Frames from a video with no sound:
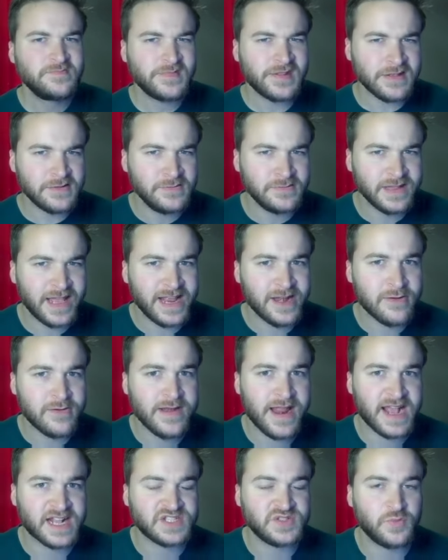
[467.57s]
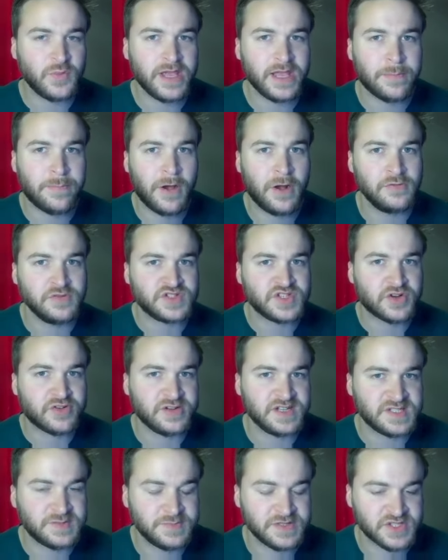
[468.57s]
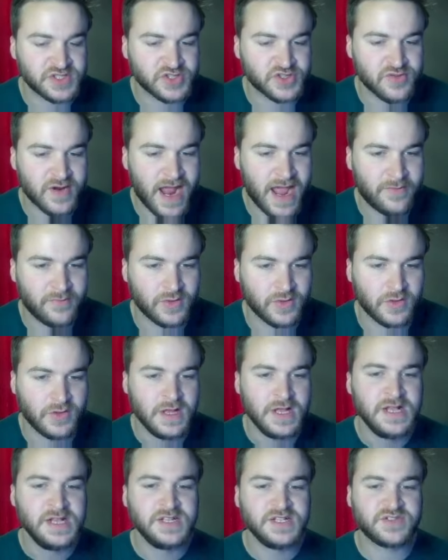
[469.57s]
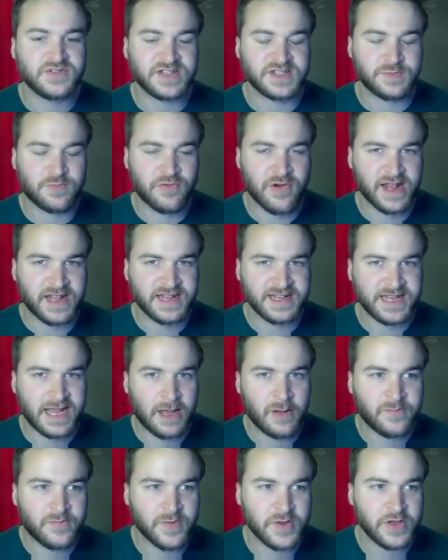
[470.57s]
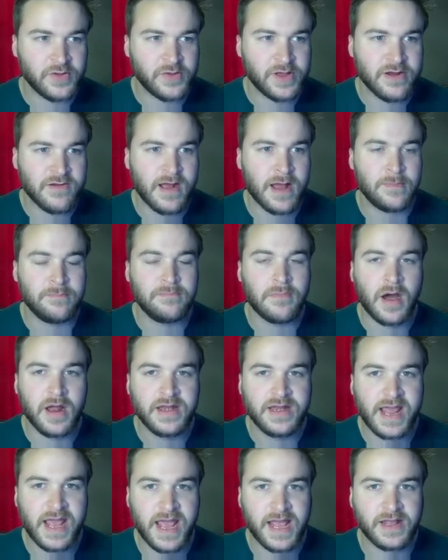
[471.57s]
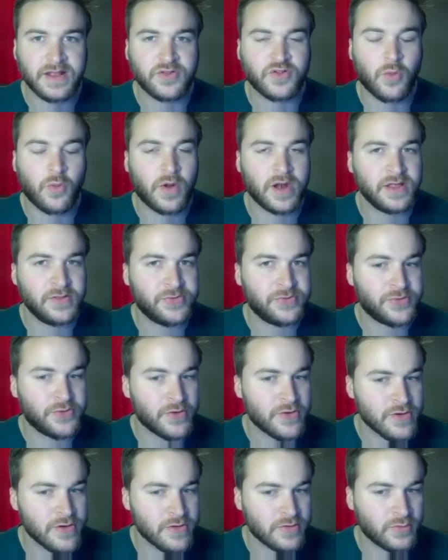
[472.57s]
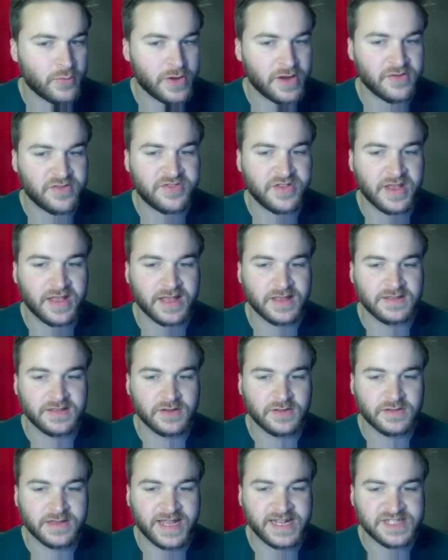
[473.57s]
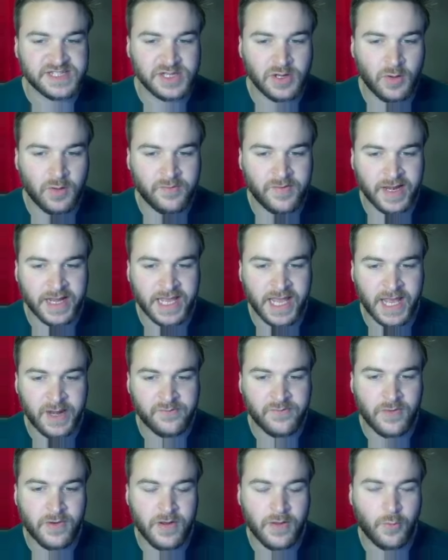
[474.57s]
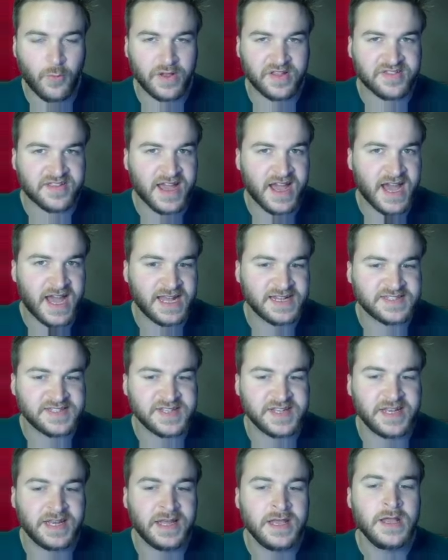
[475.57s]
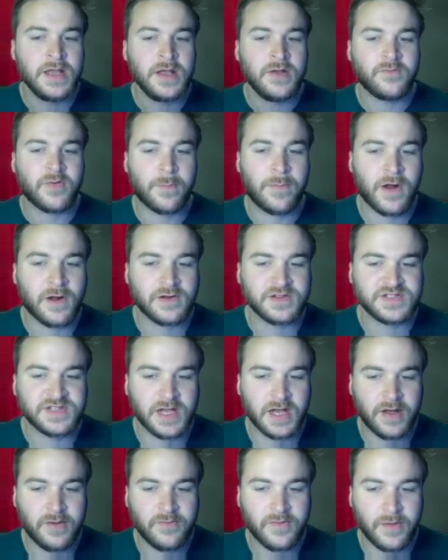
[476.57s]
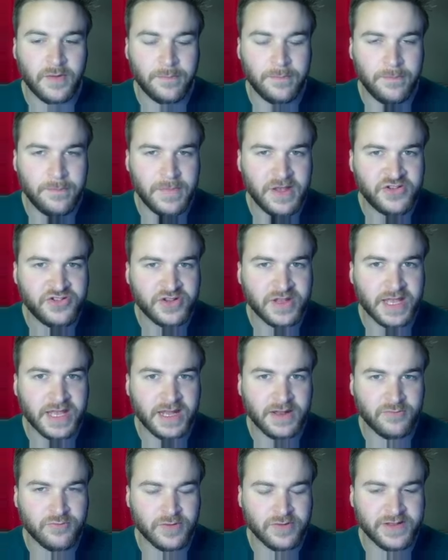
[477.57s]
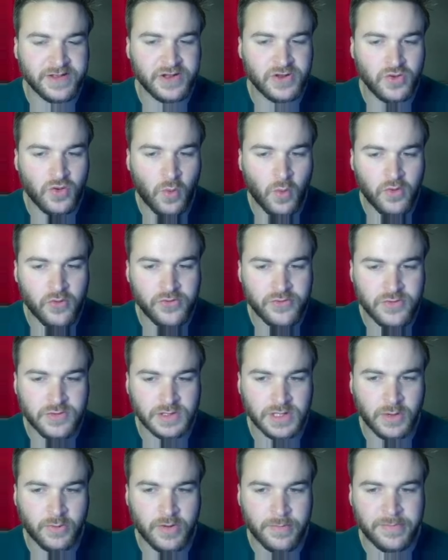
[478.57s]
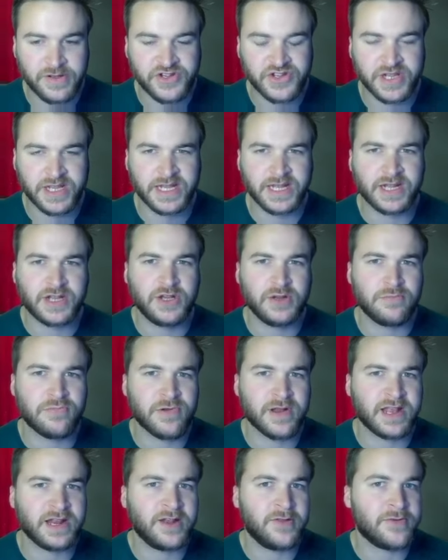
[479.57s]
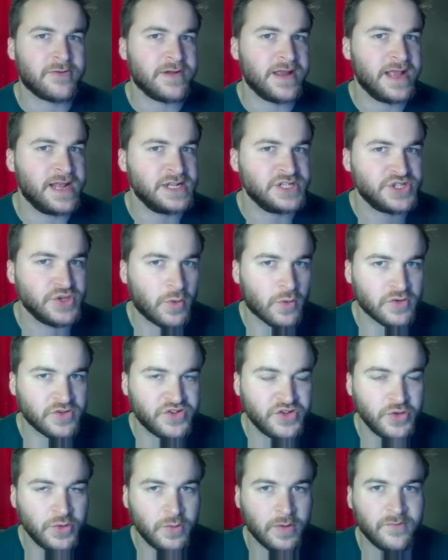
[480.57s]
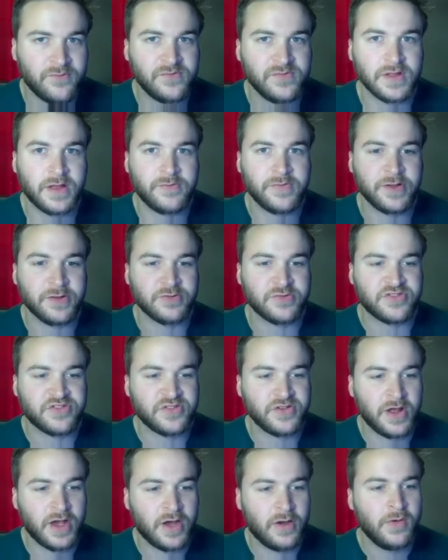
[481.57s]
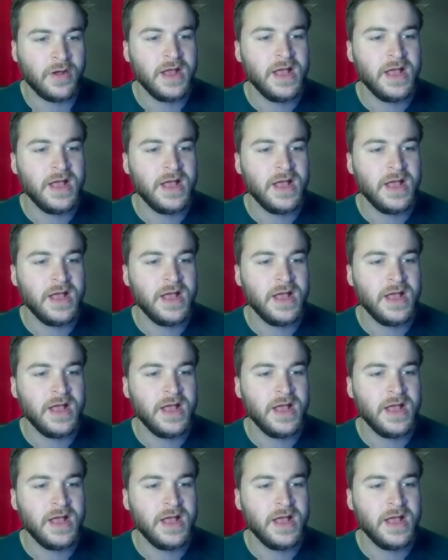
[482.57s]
later next week post-Christmas travel. So let's break it down for you here on Monday, 23rd. We are seeing a little light snow event again for Wisconsin, for parts of Michigan, really northern lower Michigan, could bring another inch or two of fluffier snow.